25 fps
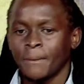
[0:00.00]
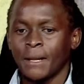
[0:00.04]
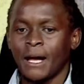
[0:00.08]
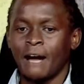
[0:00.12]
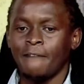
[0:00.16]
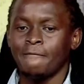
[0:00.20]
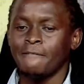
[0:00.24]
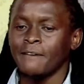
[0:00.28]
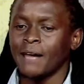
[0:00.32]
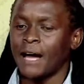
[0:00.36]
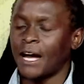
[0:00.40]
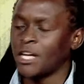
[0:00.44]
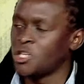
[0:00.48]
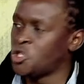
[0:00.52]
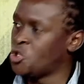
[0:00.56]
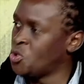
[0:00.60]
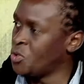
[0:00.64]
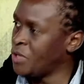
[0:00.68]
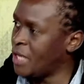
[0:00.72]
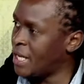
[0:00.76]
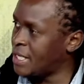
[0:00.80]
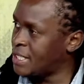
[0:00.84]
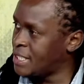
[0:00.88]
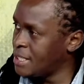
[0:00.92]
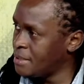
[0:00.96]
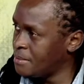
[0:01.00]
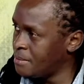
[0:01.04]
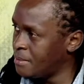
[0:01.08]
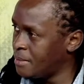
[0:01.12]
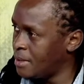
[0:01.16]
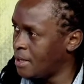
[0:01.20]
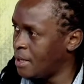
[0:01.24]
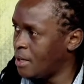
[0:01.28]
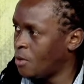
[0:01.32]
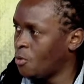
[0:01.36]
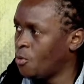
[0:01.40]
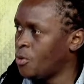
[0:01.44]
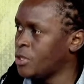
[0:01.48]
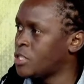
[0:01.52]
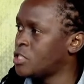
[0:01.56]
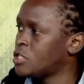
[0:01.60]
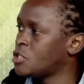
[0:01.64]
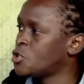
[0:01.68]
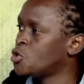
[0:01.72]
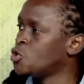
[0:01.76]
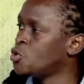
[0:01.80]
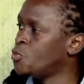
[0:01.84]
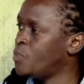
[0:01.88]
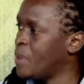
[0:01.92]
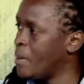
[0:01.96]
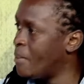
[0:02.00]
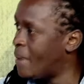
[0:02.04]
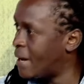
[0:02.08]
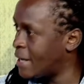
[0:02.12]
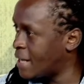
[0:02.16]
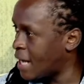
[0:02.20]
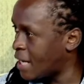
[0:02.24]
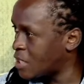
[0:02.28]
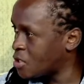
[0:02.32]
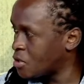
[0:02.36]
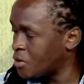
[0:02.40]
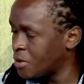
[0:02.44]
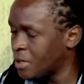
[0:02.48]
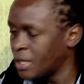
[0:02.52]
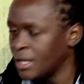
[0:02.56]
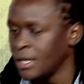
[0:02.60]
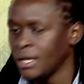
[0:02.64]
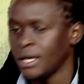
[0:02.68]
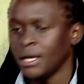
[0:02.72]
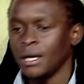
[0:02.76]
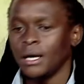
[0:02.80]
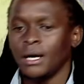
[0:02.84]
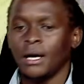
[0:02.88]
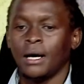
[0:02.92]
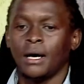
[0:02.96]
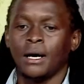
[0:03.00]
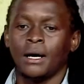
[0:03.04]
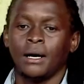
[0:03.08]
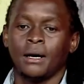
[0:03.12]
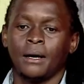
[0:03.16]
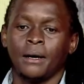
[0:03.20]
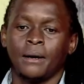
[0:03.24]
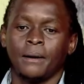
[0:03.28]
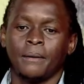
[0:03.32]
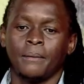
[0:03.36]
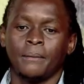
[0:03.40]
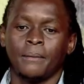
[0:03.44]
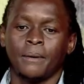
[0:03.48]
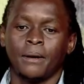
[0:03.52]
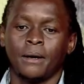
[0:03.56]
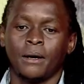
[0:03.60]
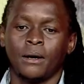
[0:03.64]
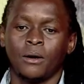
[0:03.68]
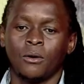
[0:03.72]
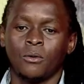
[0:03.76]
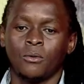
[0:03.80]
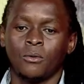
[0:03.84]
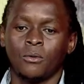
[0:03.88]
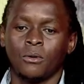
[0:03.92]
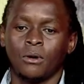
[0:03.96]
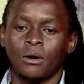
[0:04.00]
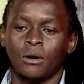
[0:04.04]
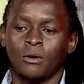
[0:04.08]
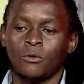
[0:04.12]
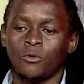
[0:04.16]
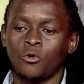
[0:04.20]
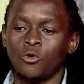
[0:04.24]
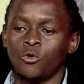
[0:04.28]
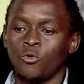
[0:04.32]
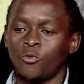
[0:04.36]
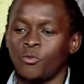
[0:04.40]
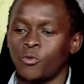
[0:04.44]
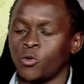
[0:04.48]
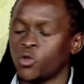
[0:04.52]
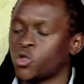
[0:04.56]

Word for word: Having a junior team, yes. which should be mandatory, mm-hmm. um, uh, who